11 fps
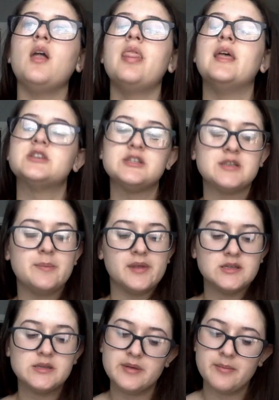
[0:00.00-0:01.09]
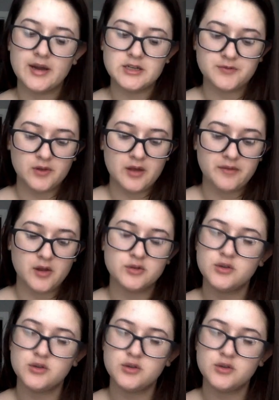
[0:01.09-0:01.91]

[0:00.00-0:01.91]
That's just something to be mindful of, you know?